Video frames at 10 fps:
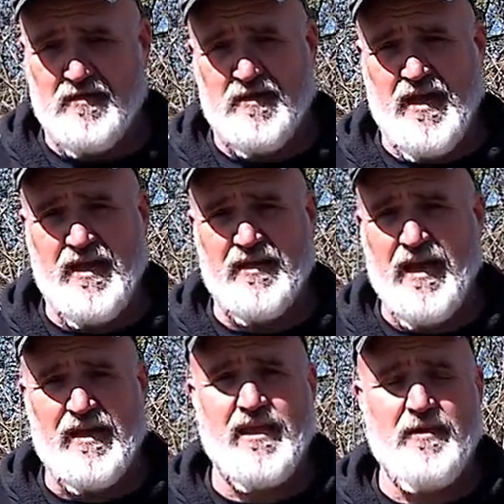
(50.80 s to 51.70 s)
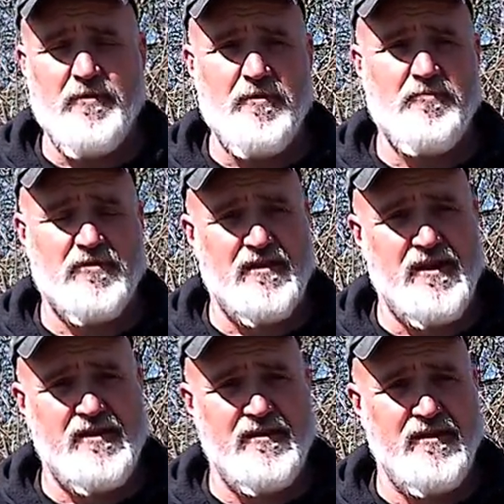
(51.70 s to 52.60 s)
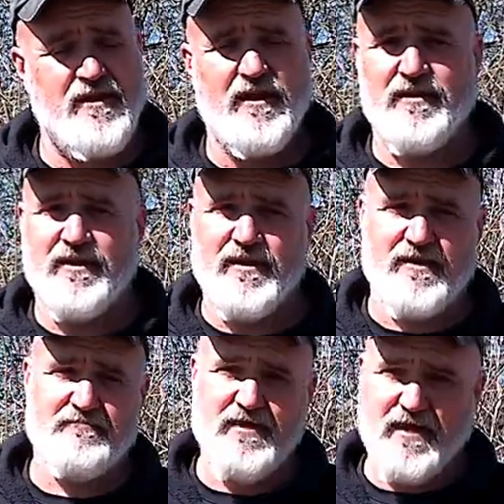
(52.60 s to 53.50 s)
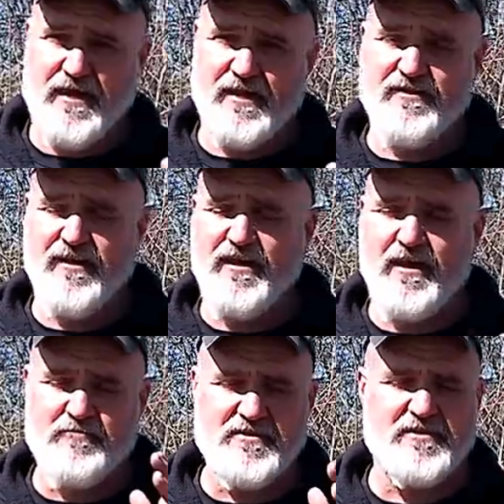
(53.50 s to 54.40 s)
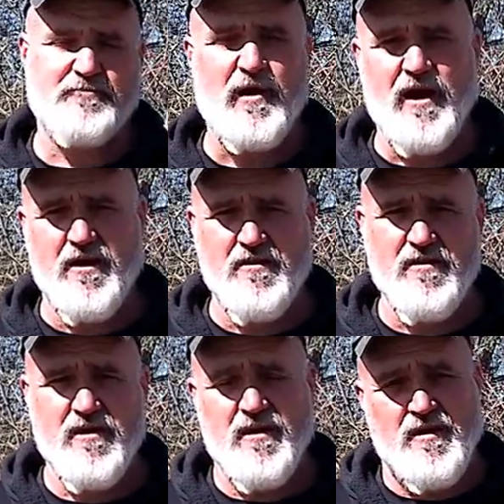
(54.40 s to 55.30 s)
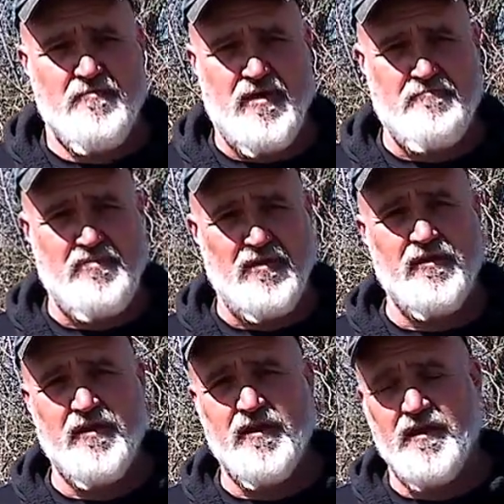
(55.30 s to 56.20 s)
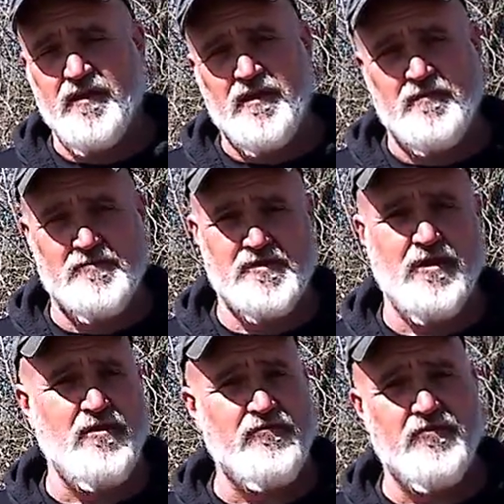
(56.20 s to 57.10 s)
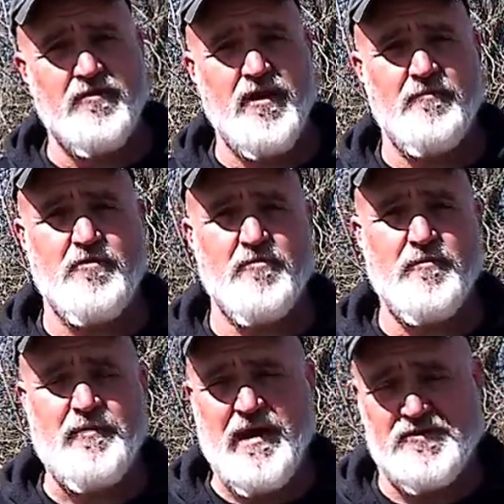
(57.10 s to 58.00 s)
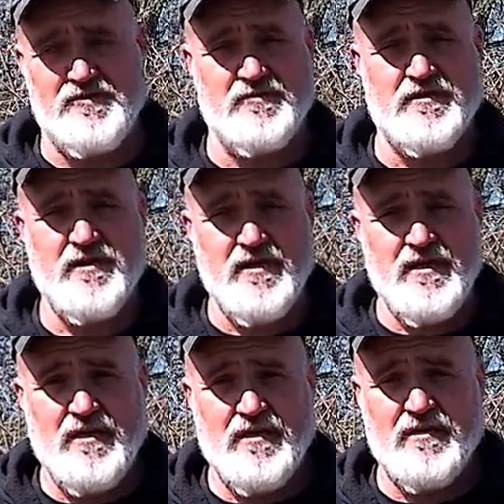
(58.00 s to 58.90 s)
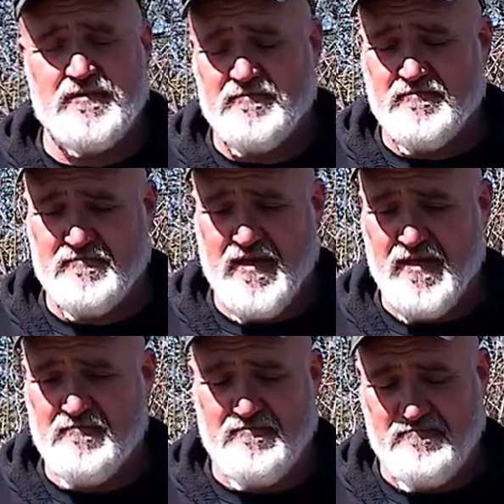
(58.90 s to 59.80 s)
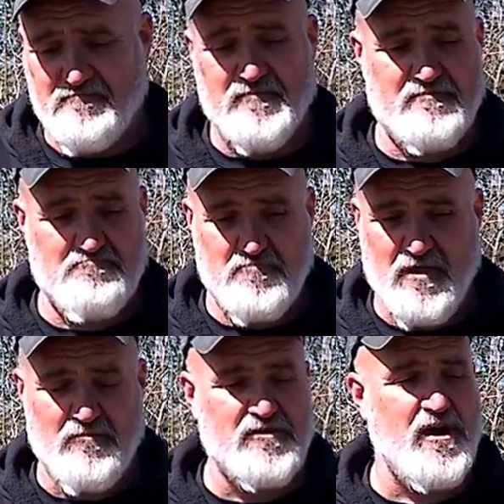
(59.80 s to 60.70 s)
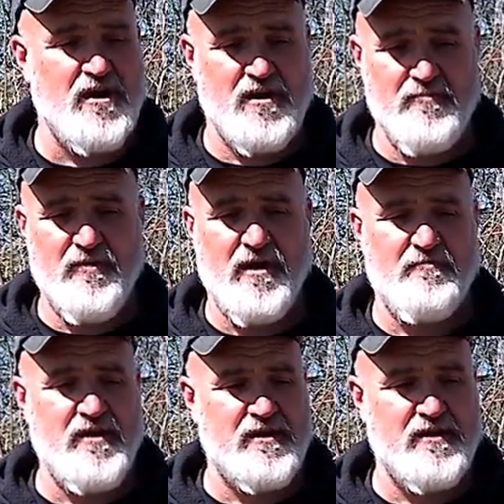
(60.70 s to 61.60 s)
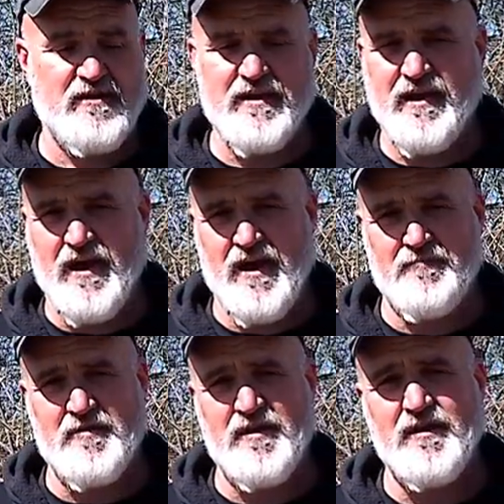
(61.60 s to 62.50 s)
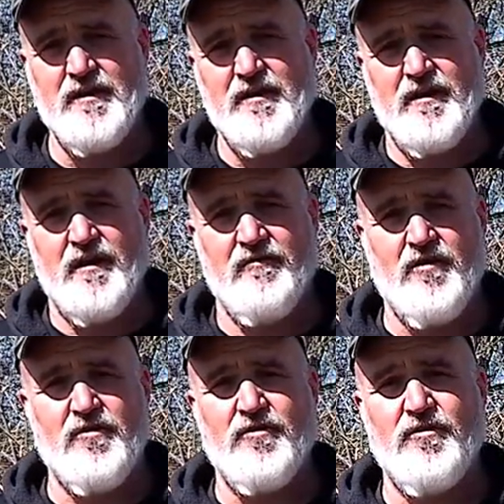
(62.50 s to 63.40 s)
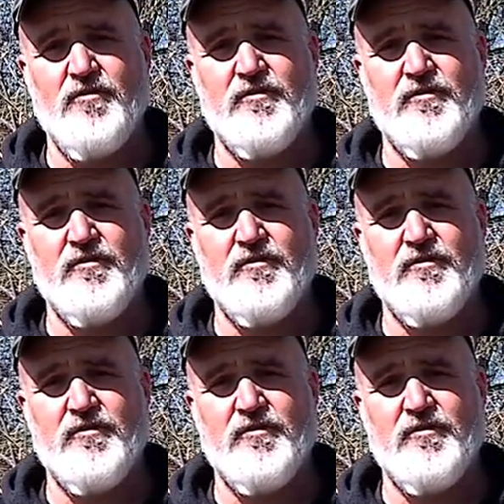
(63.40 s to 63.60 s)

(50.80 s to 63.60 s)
And I came up with an idea, and I got to tell you, I was inspired by Billy and Michelle over at Permapastures. They were talking about making an economy of our own